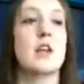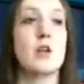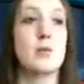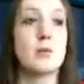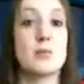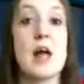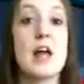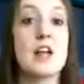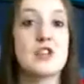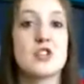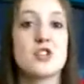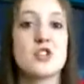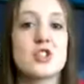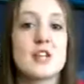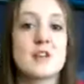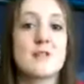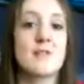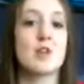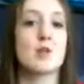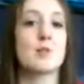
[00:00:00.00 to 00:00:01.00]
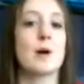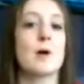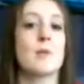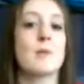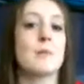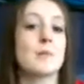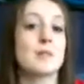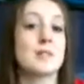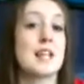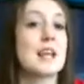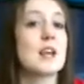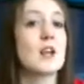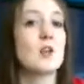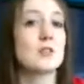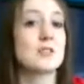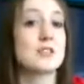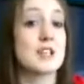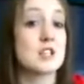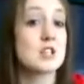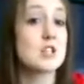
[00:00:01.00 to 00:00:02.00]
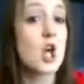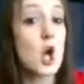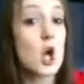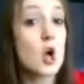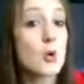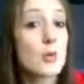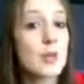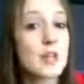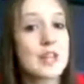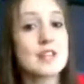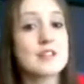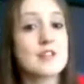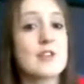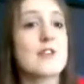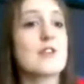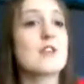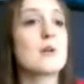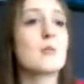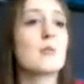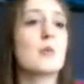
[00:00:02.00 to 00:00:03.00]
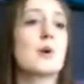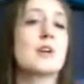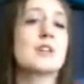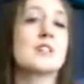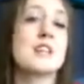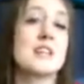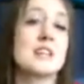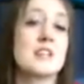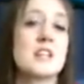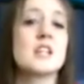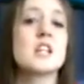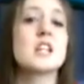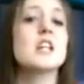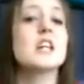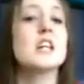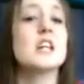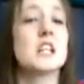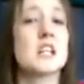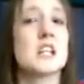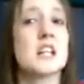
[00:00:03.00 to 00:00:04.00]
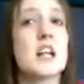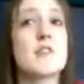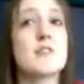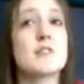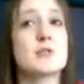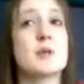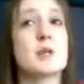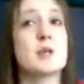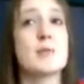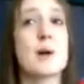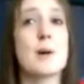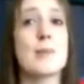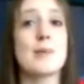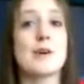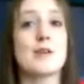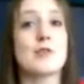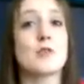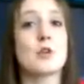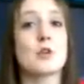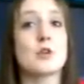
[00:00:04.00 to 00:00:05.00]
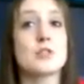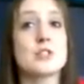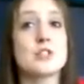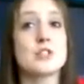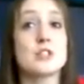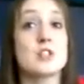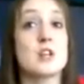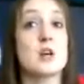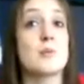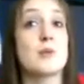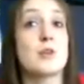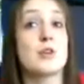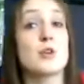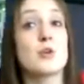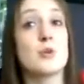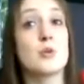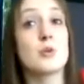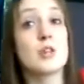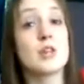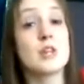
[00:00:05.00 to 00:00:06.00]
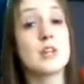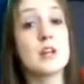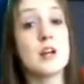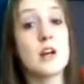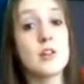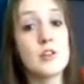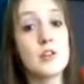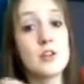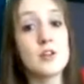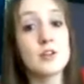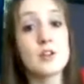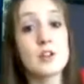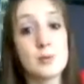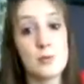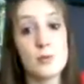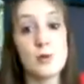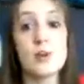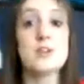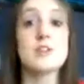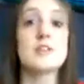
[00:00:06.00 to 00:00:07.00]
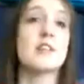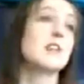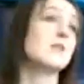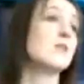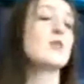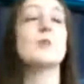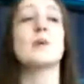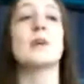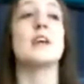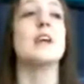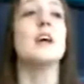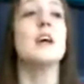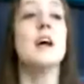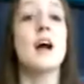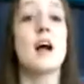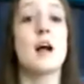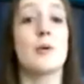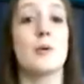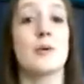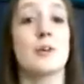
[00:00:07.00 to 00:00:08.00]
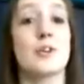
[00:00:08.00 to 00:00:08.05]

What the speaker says: you know, Edge should just give him the belt. Teddy Long says no, that he's only the #1 contender. They're going to have a 20-man battle royal to determine who the other #1 contender will be. I